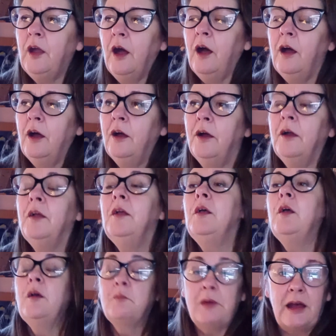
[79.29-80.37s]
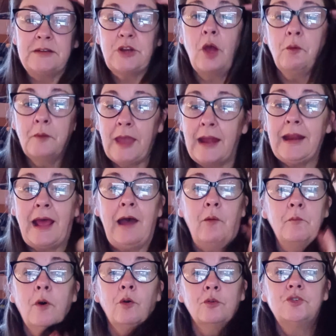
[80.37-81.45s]
But I don't get
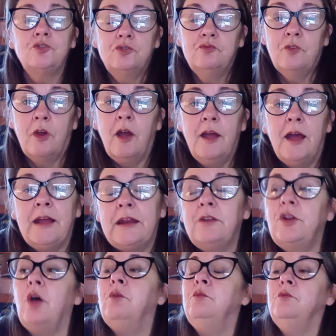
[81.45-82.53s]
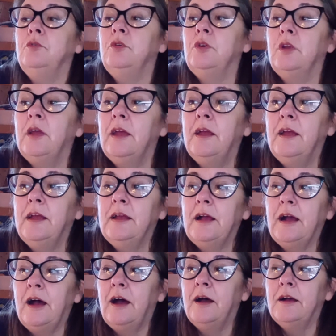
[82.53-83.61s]
out much, right? And I don't
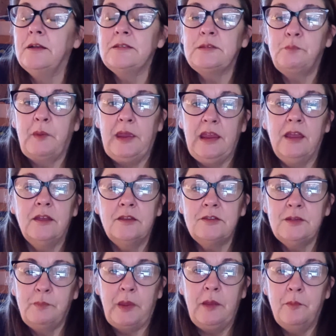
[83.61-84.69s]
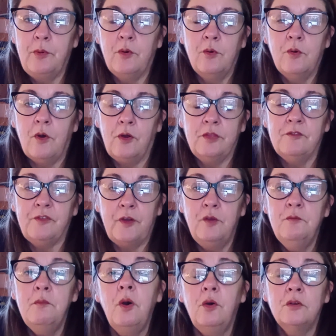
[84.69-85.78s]
speak to people on the
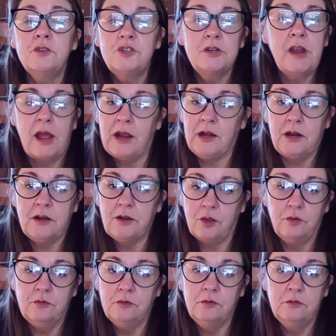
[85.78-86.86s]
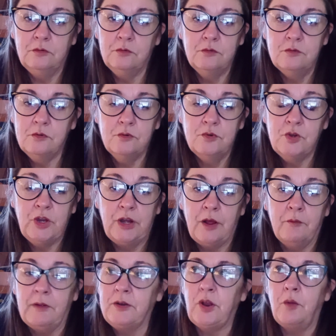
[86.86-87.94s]
phone much. And I
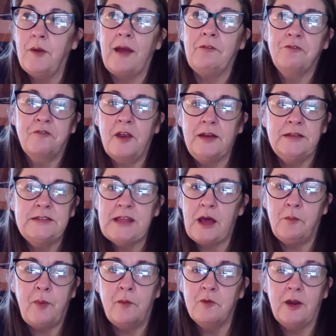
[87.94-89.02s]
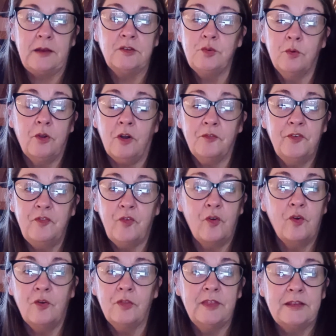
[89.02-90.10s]
don't have friends that I pop around to a coffee
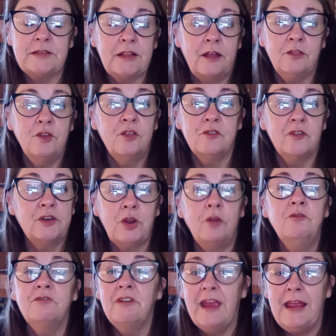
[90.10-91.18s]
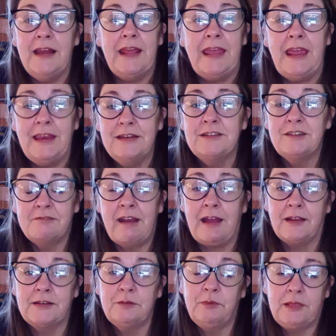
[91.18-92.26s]
for, this, that, the other. I don't really
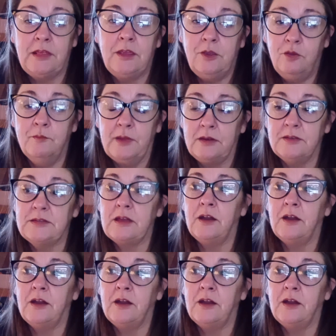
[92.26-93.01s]
interact with humans.